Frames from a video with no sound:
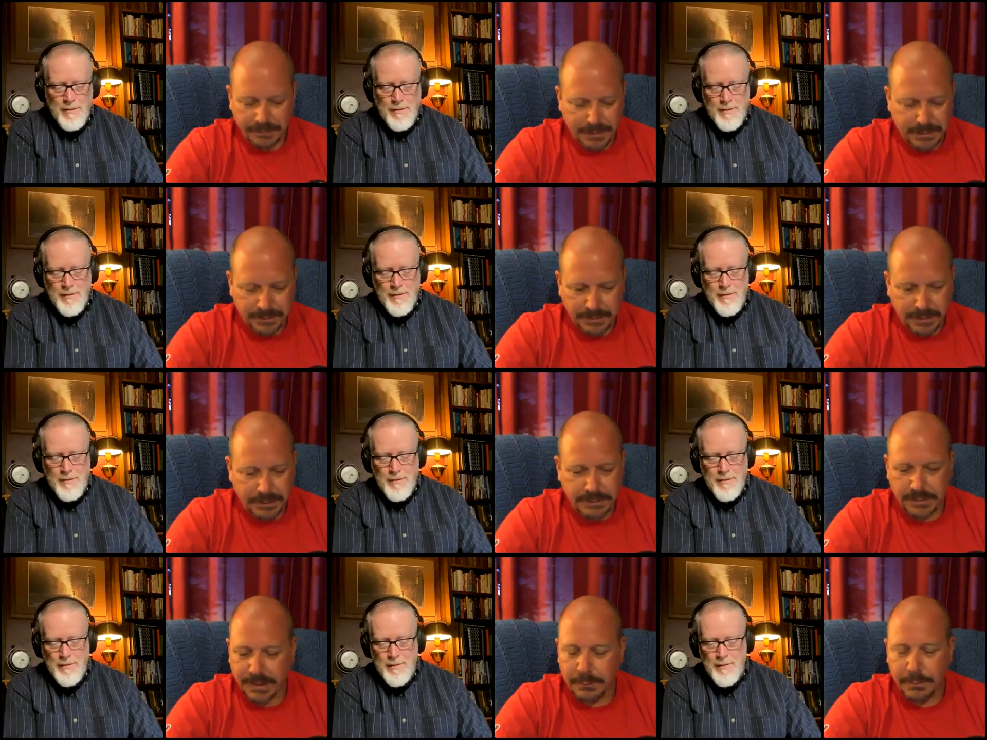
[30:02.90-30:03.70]
Speaker 1: uh, I'll,
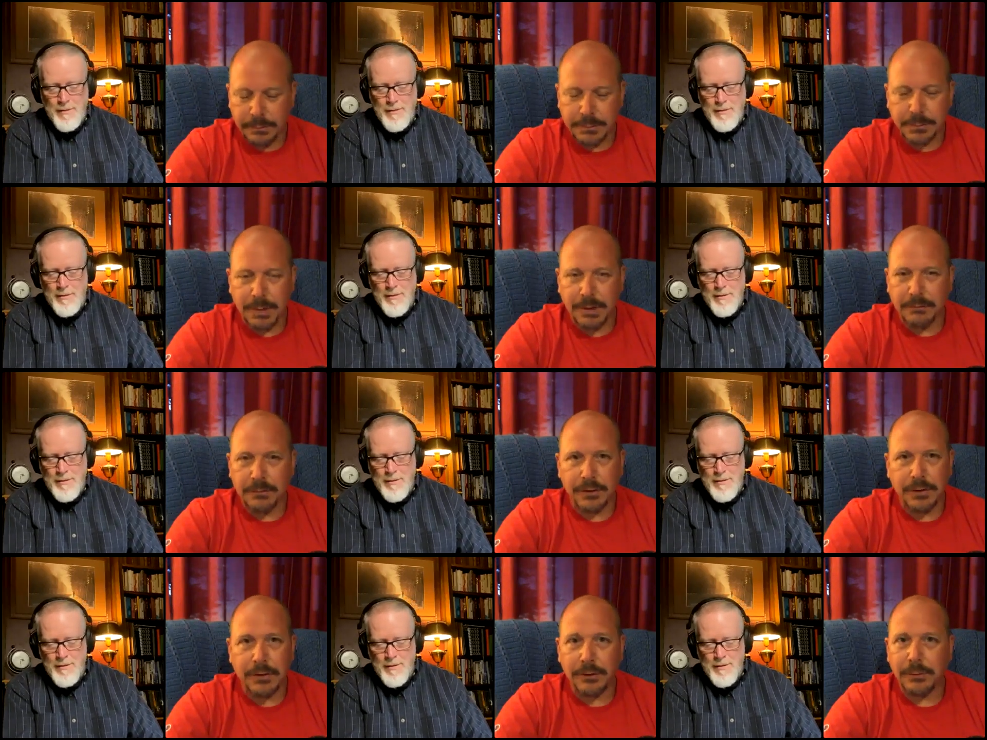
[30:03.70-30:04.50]
I won't speak for
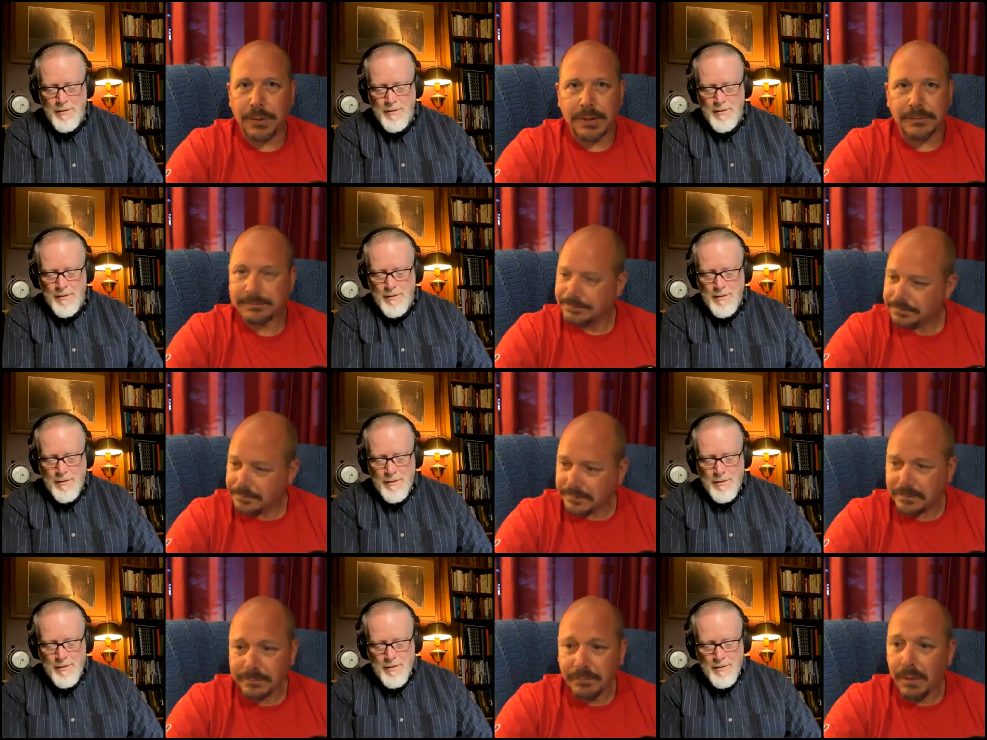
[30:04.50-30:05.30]
you, but
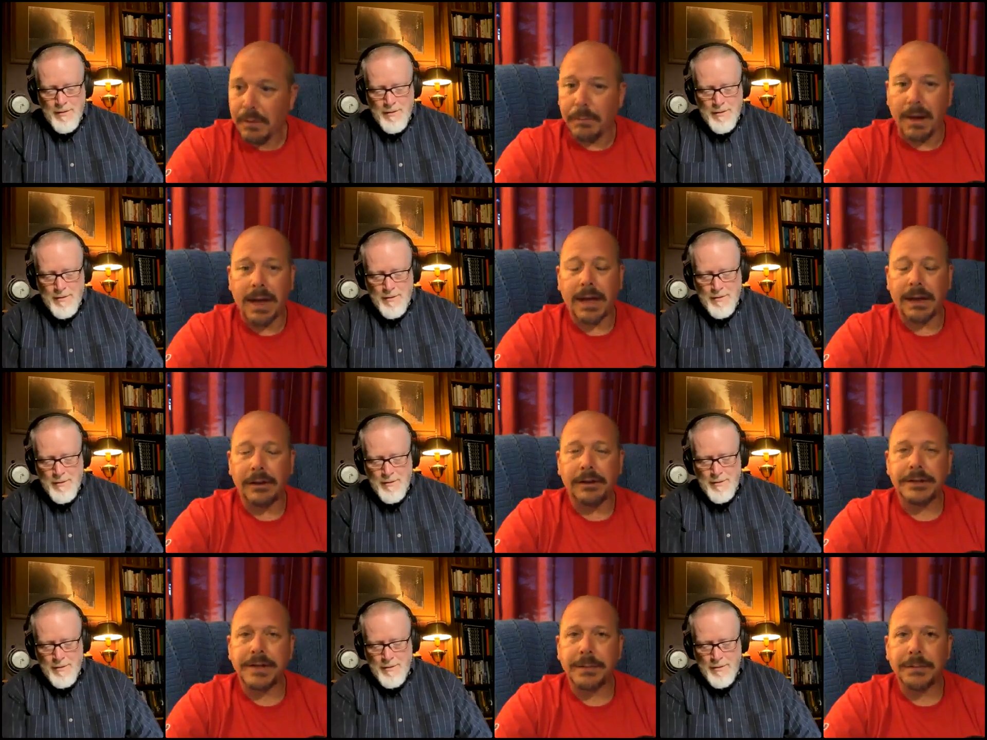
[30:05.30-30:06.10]
my
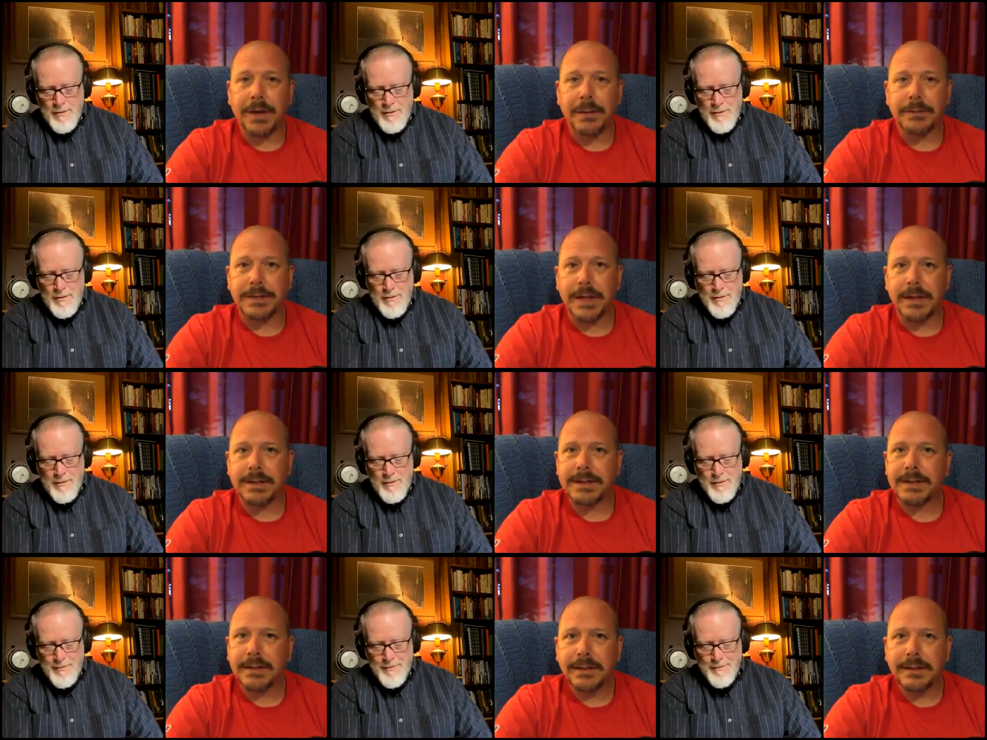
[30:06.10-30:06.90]
anger sometimes
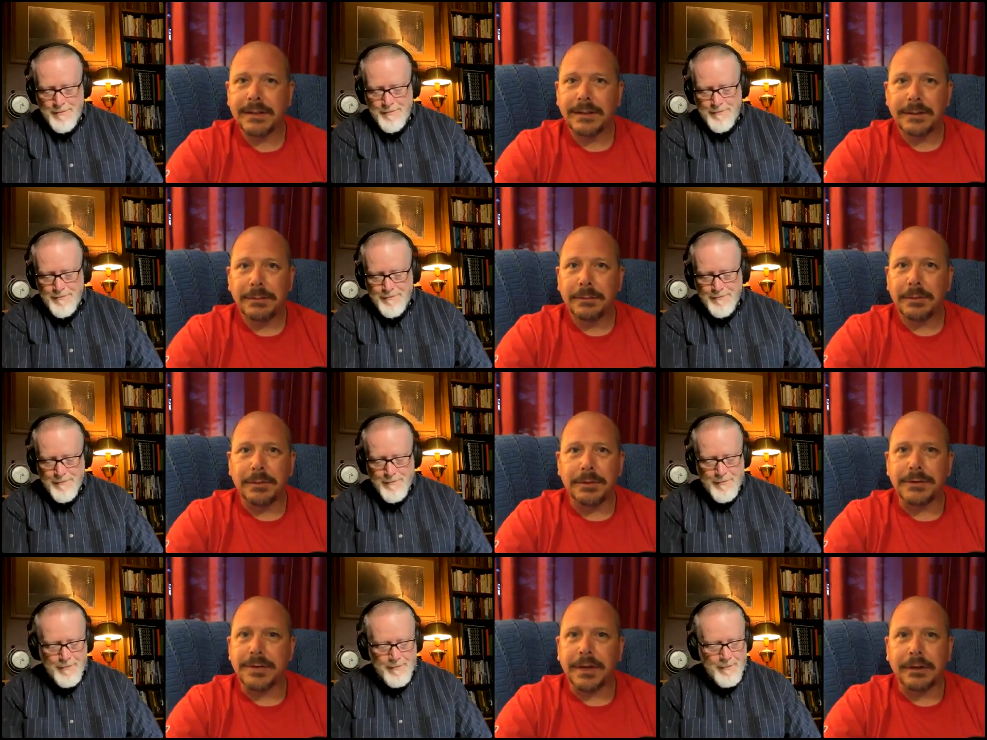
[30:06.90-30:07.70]
does
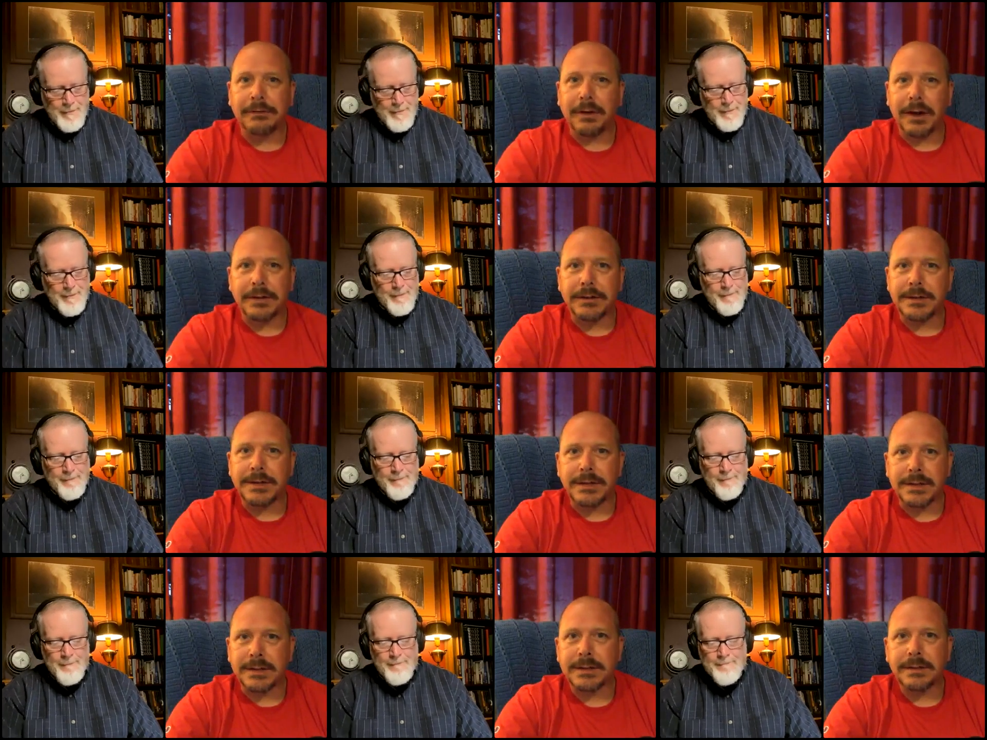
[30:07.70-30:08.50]
produce
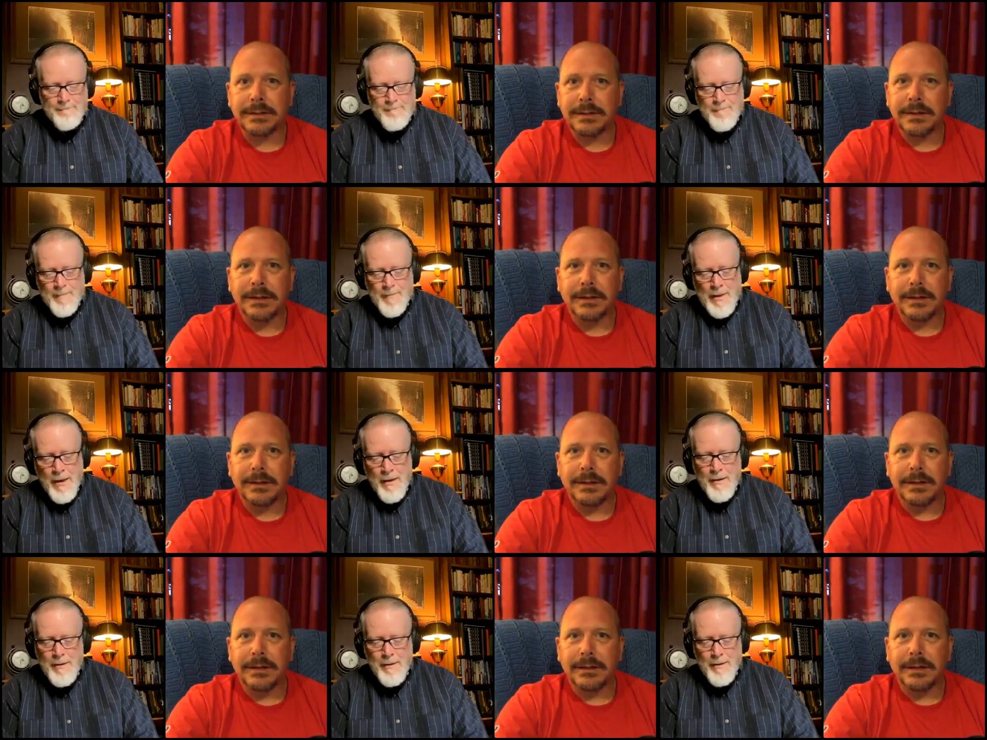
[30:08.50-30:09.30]
unrighteousness.
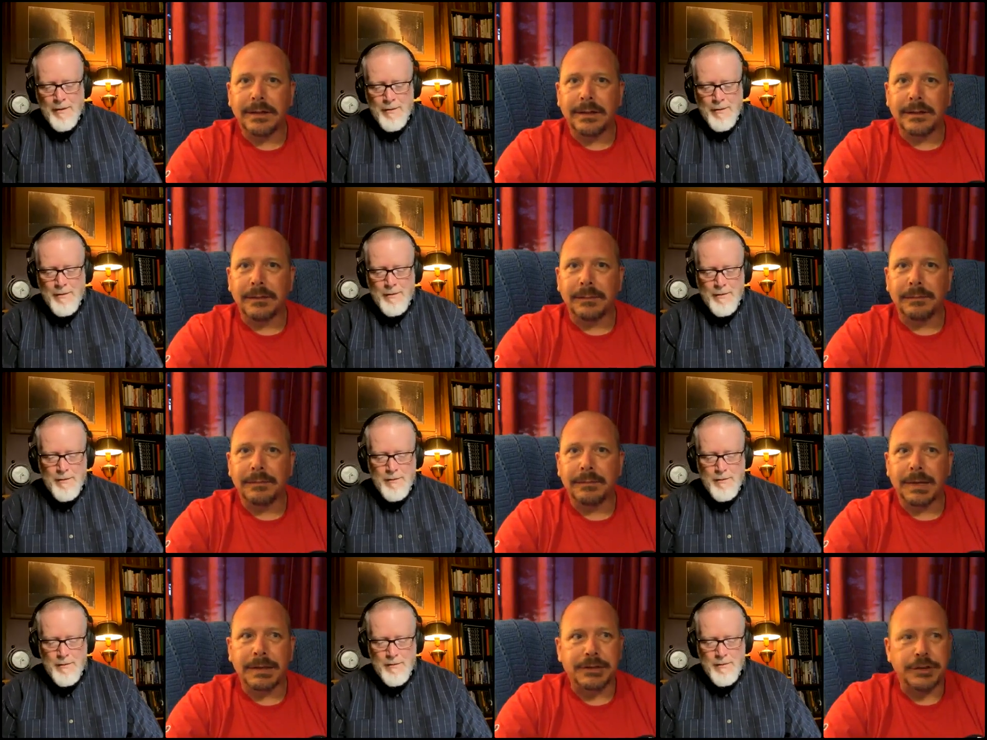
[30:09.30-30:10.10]
Um,
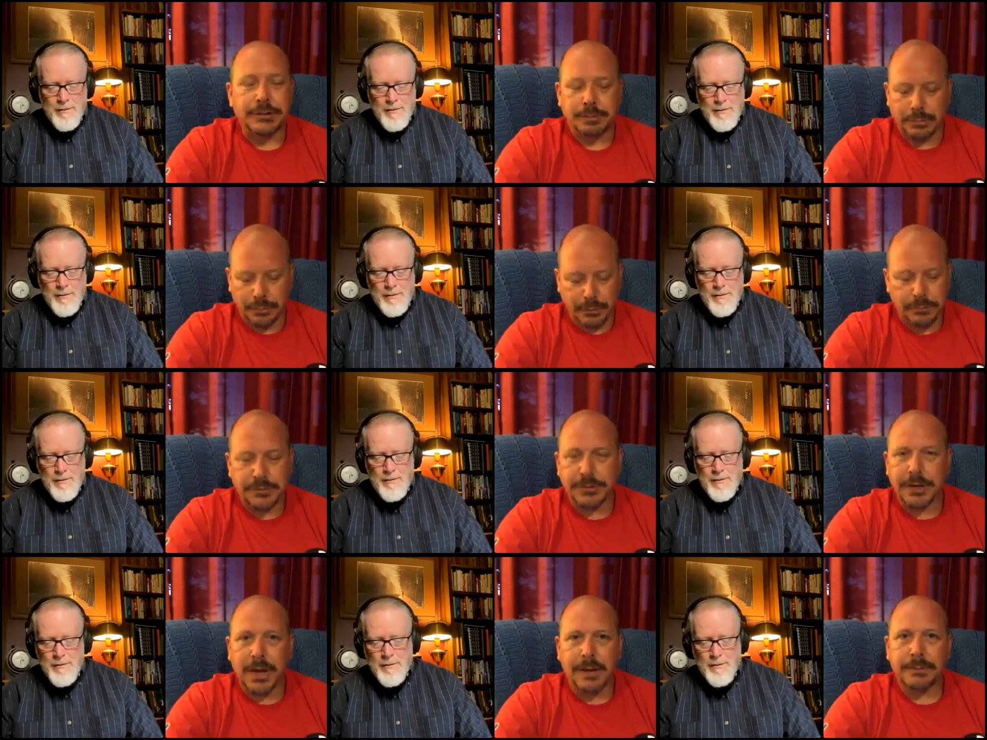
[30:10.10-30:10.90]
it just proves
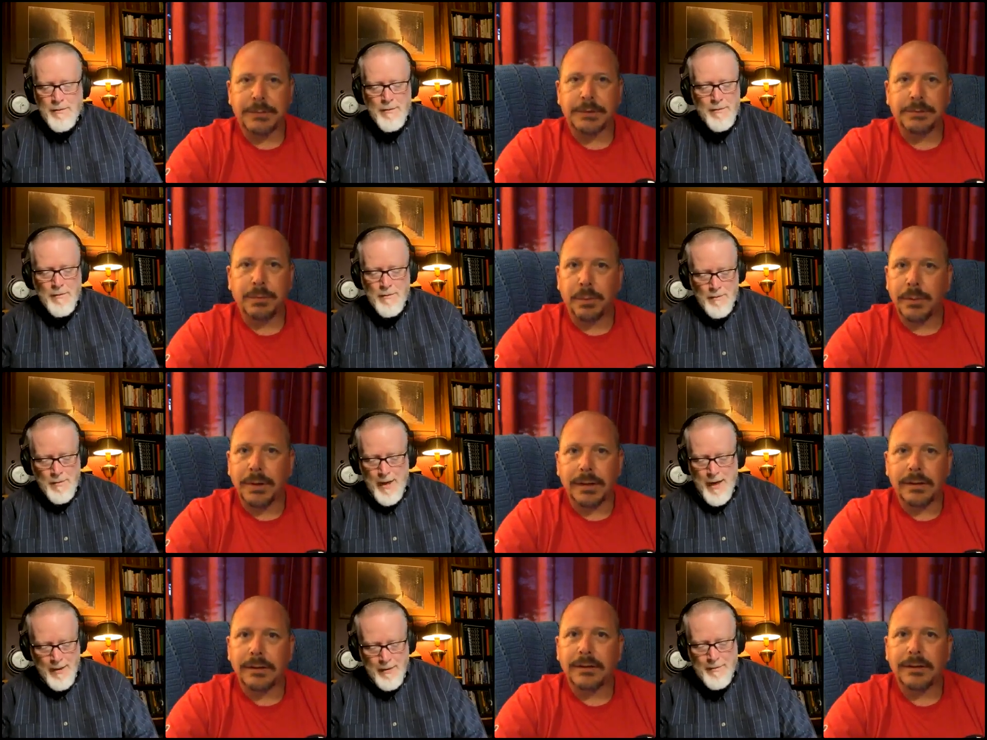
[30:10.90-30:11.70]
James's point
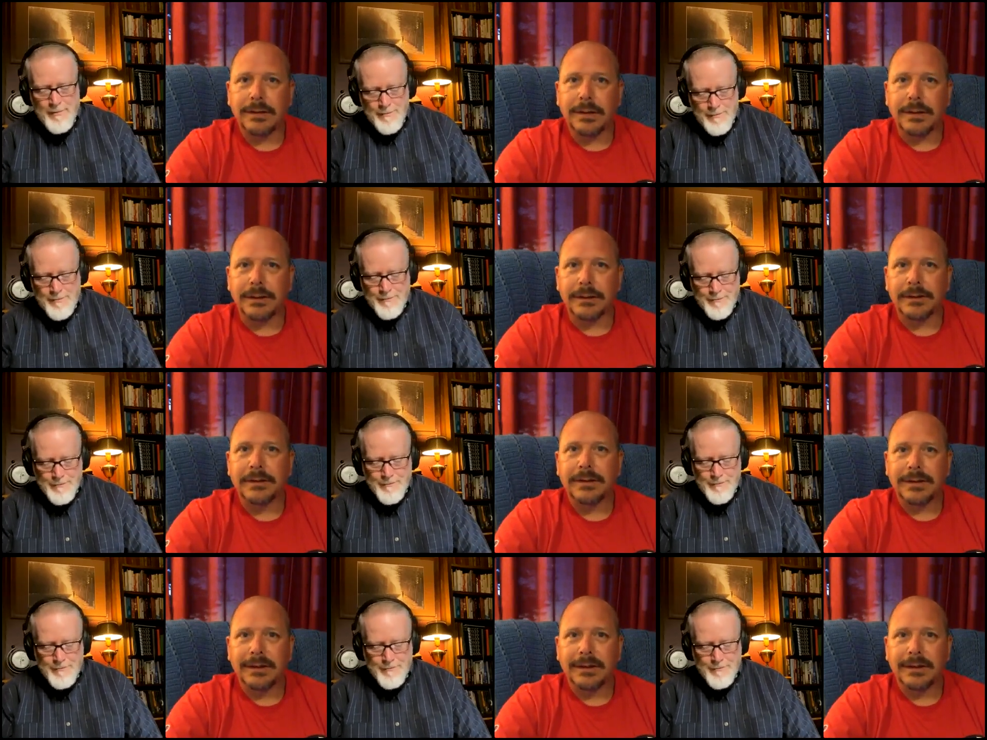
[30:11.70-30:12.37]
right. here.